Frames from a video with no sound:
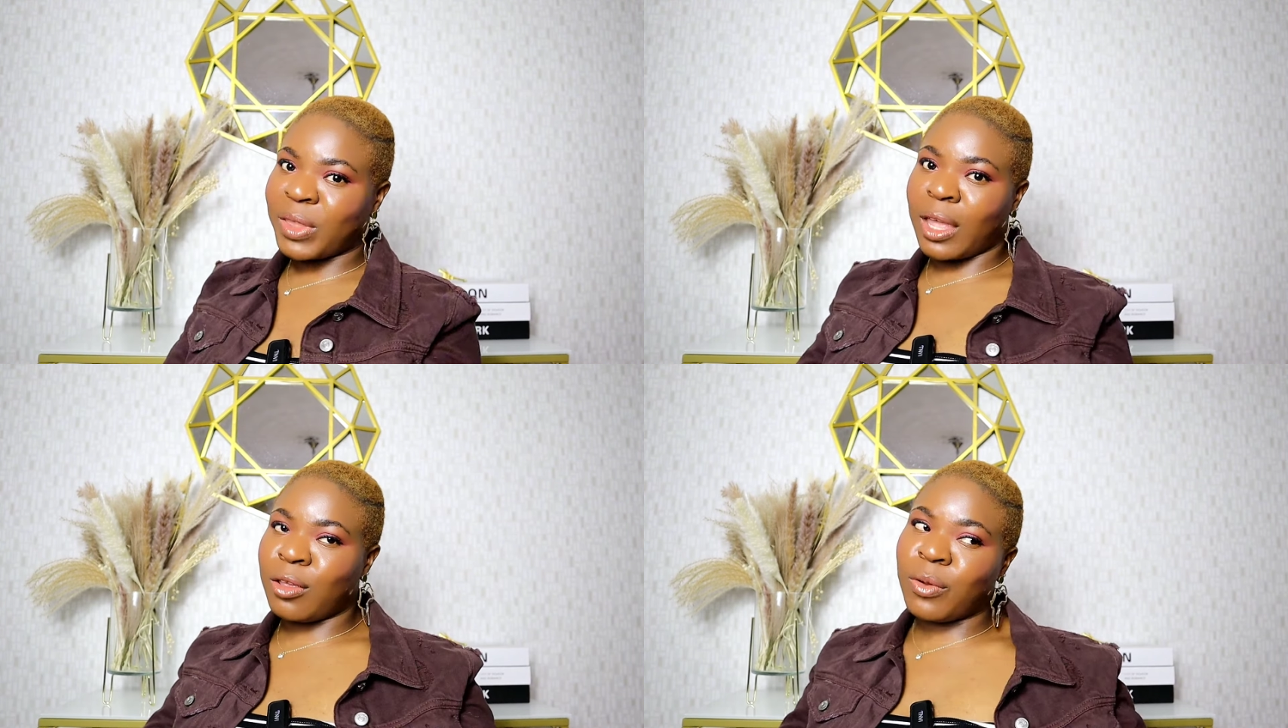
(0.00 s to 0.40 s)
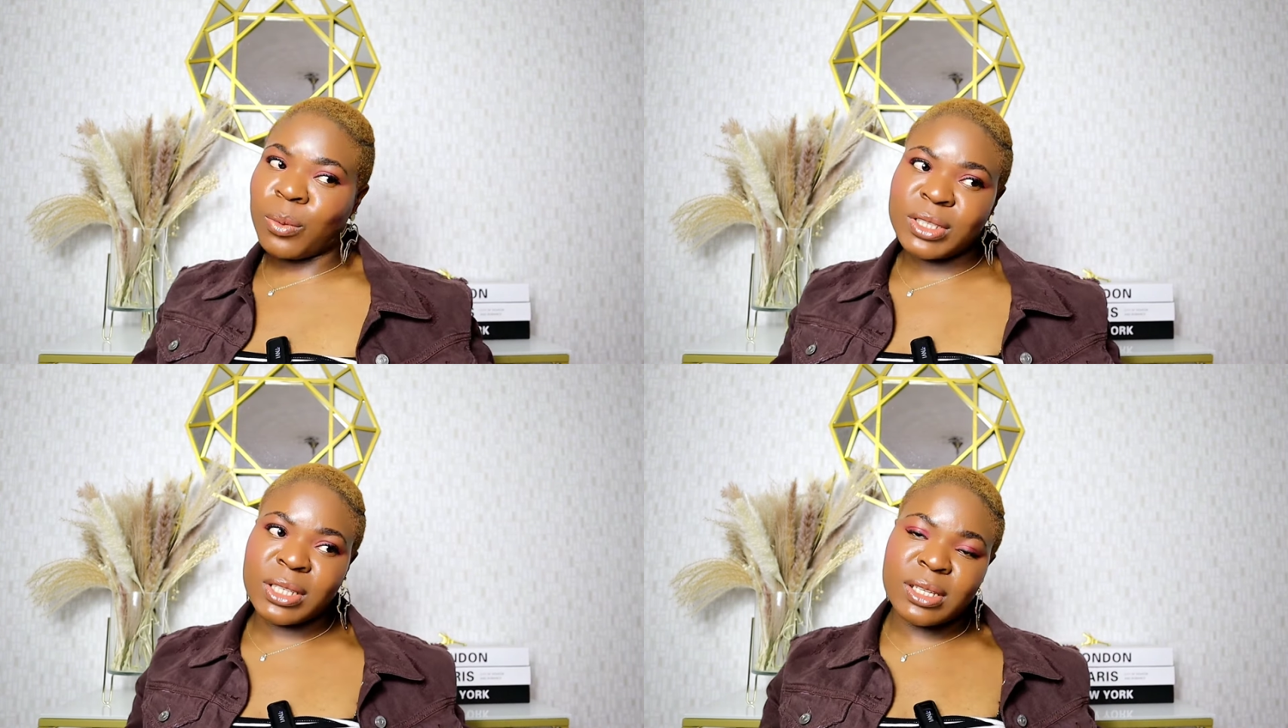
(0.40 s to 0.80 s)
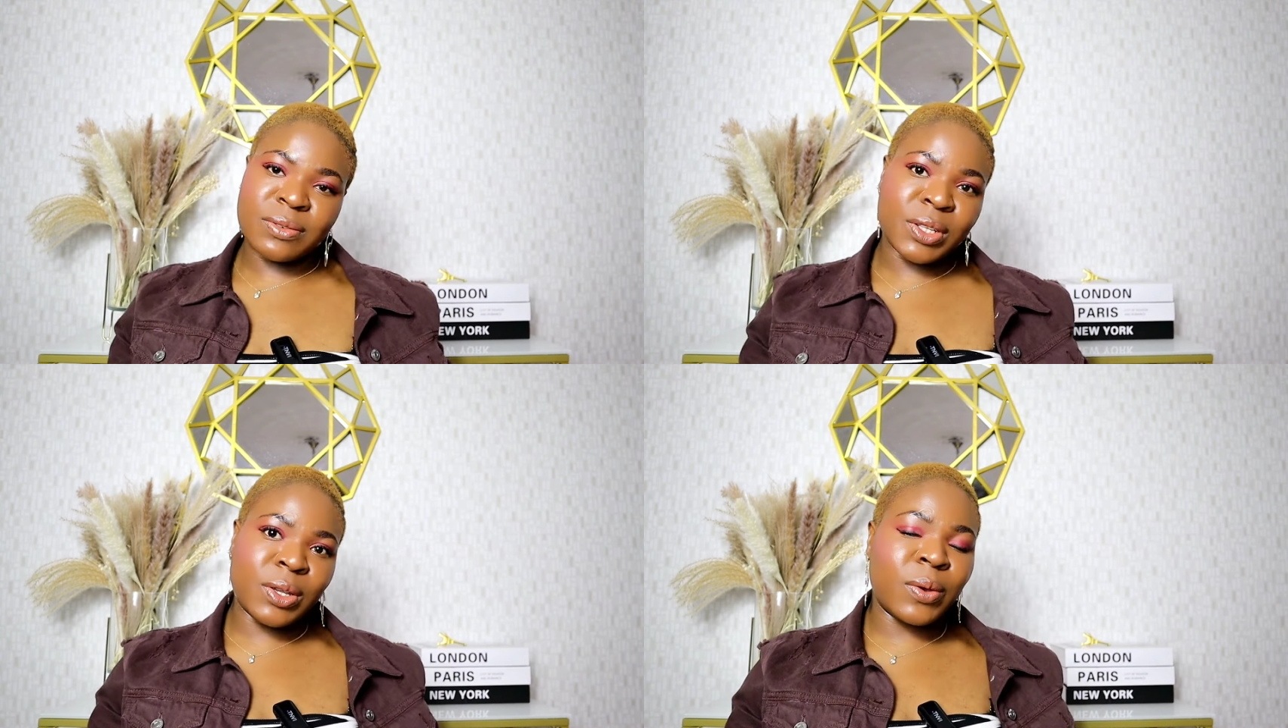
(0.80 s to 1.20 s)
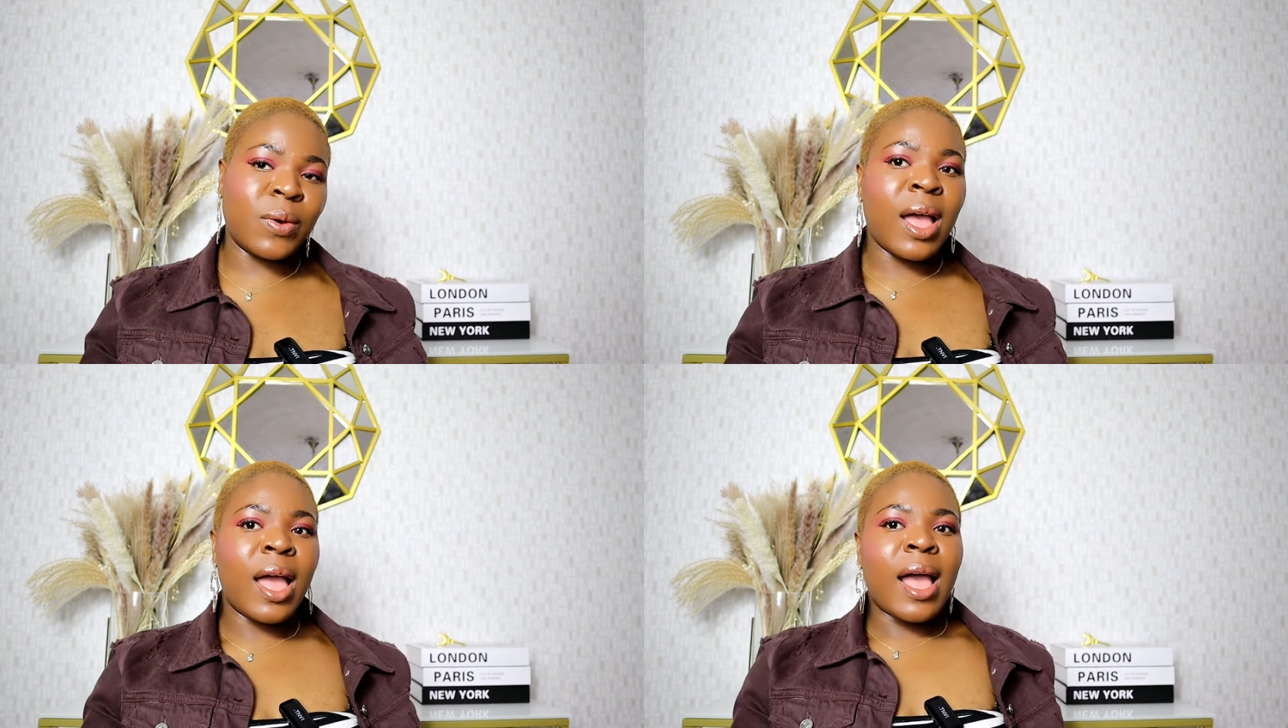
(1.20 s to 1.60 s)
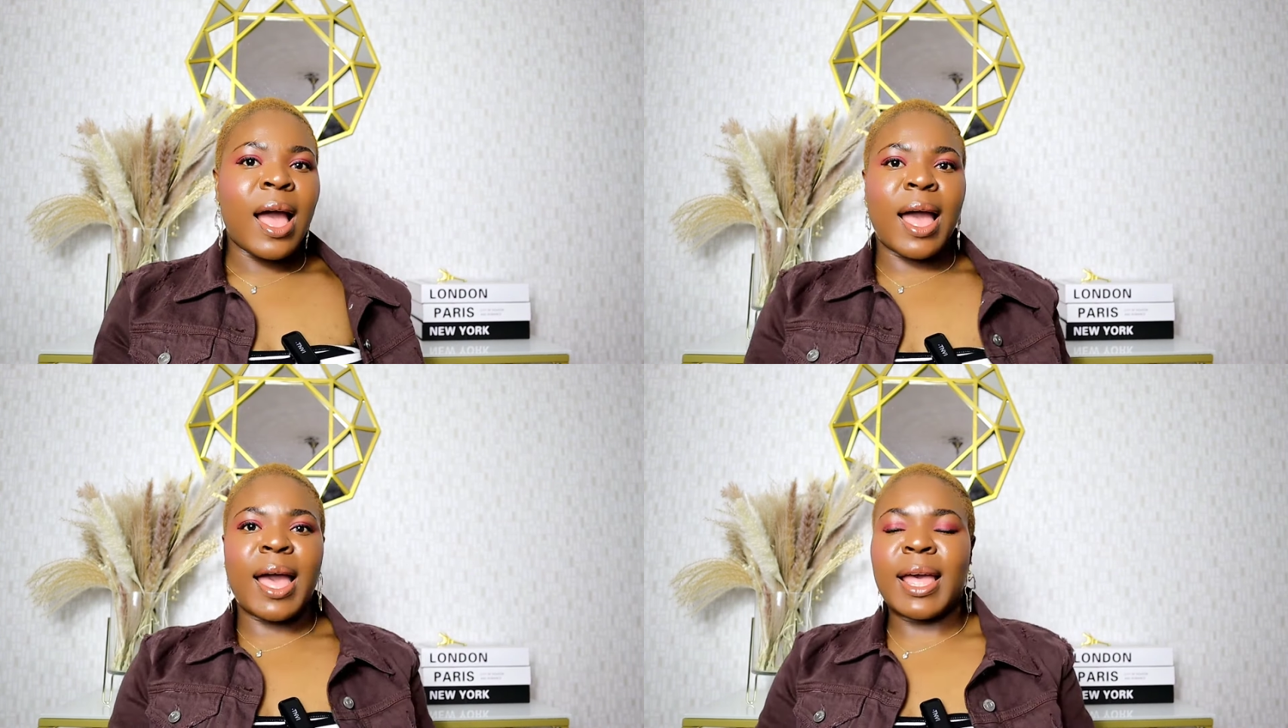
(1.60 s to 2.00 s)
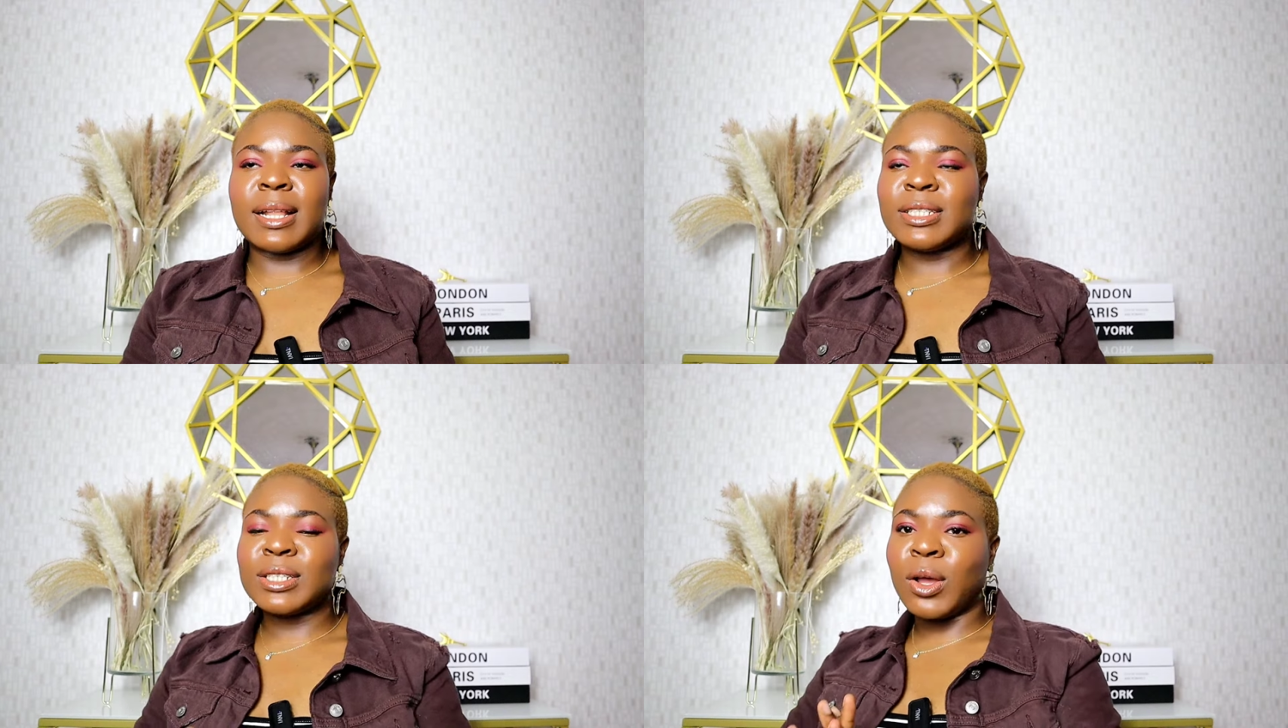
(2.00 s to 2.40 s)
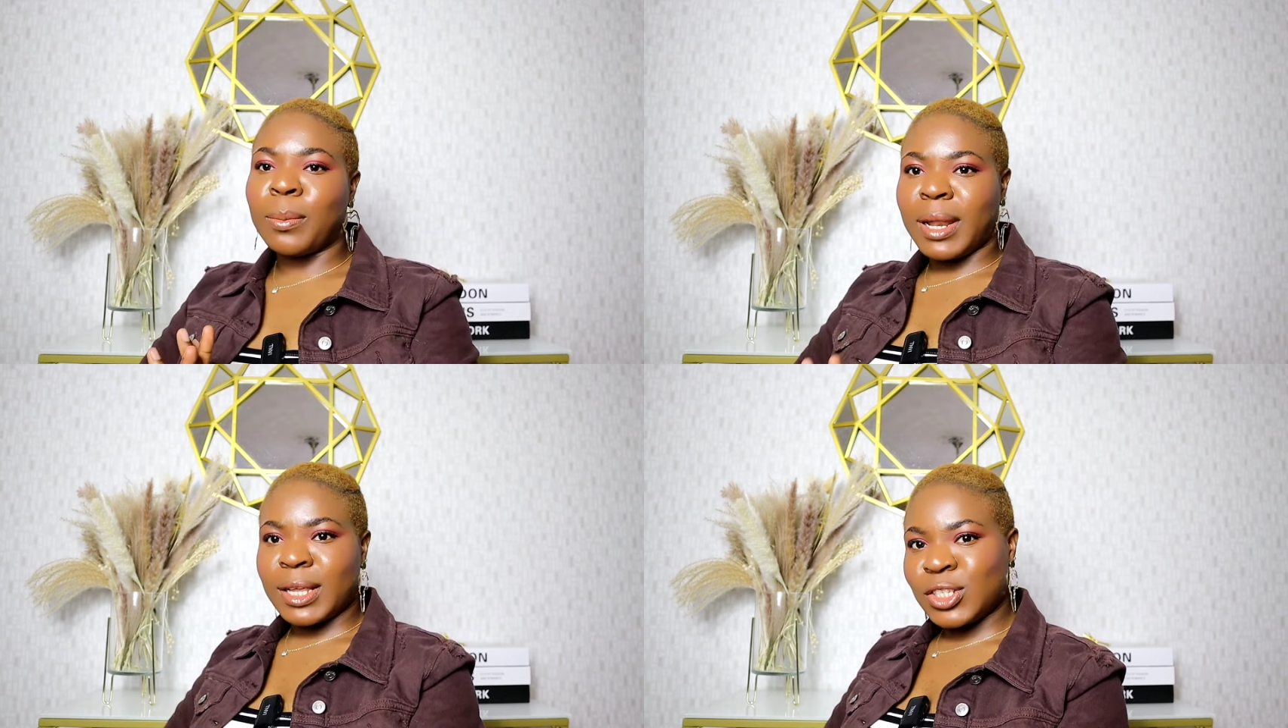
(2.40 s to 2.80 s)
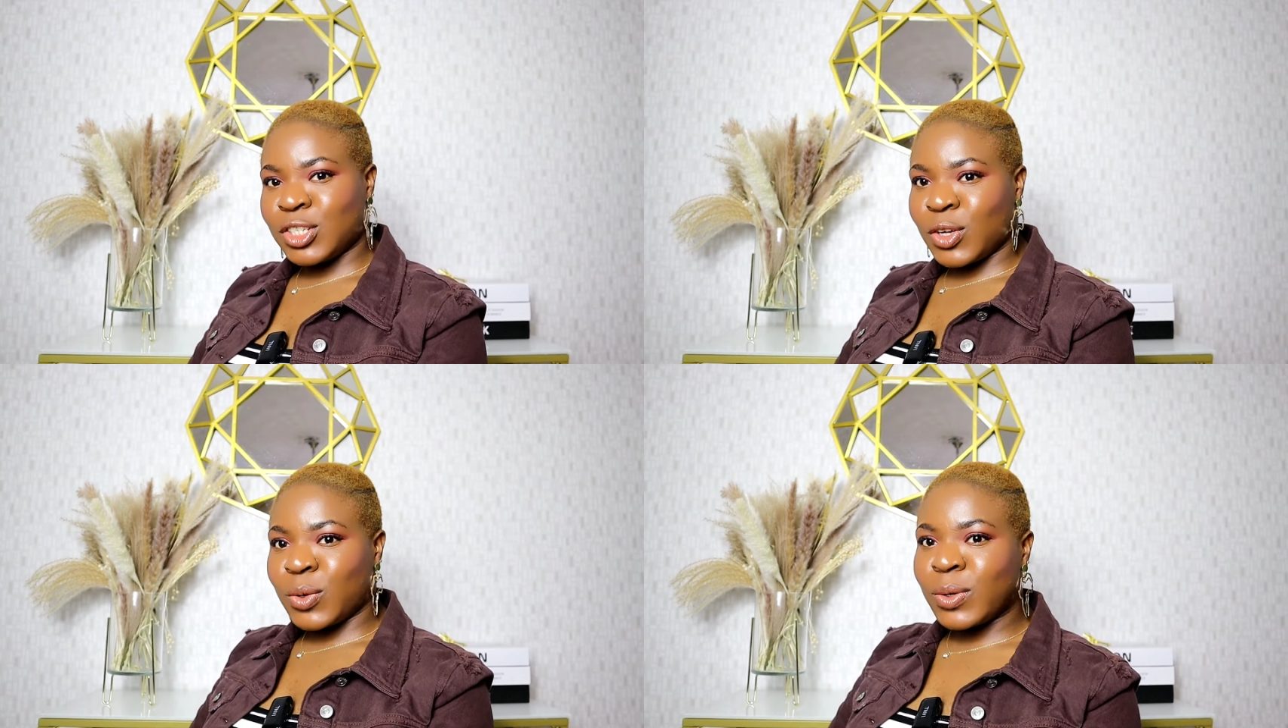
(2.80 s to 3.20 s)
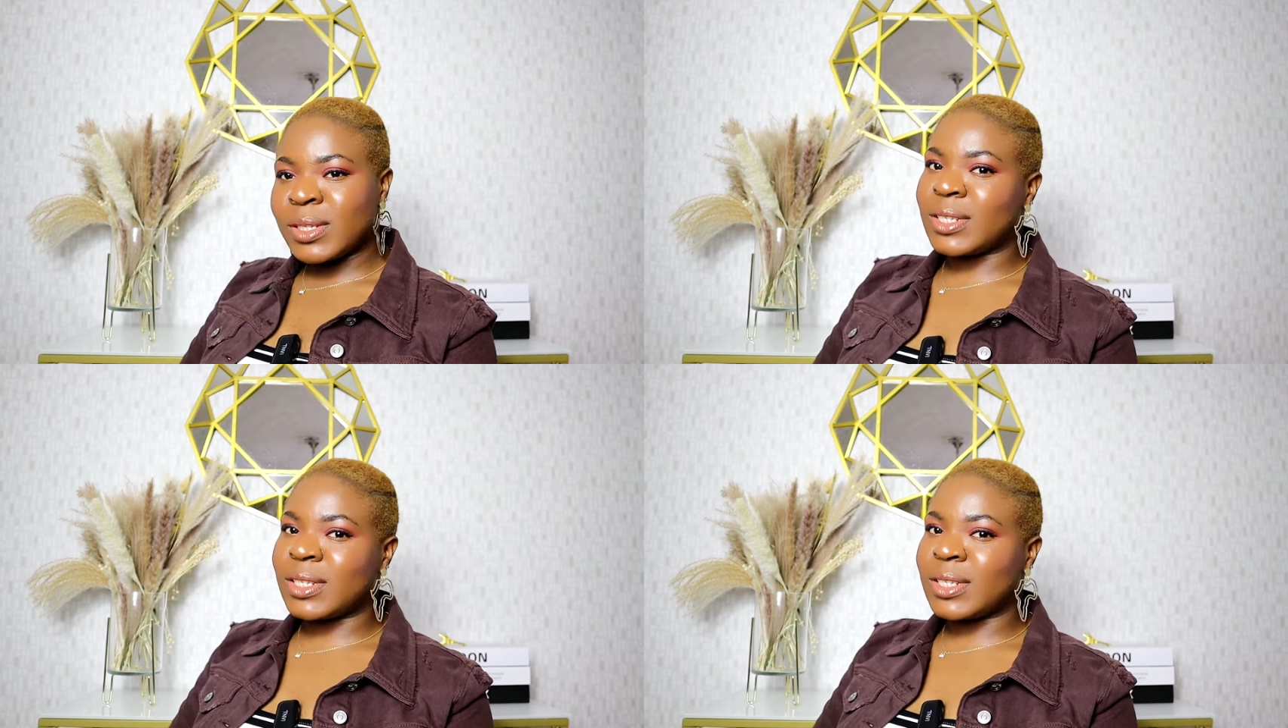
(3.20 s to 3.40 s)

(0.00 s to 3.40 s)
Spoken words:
Thank you for watching this video, and God bless you.